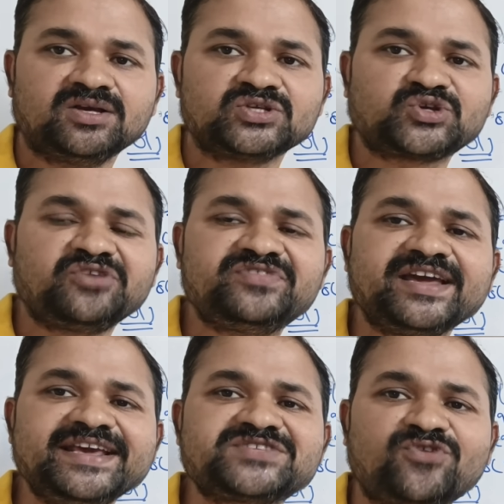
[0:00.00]
So if
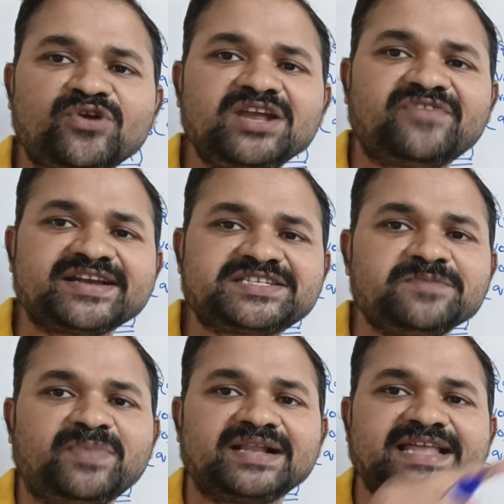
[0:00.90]
there is only one
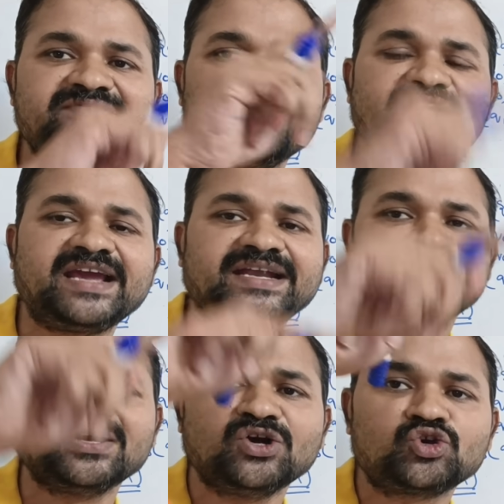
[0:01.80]
symbol, then we will get
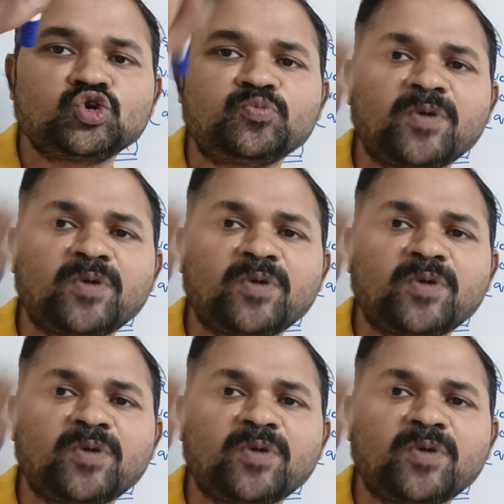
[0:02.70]
two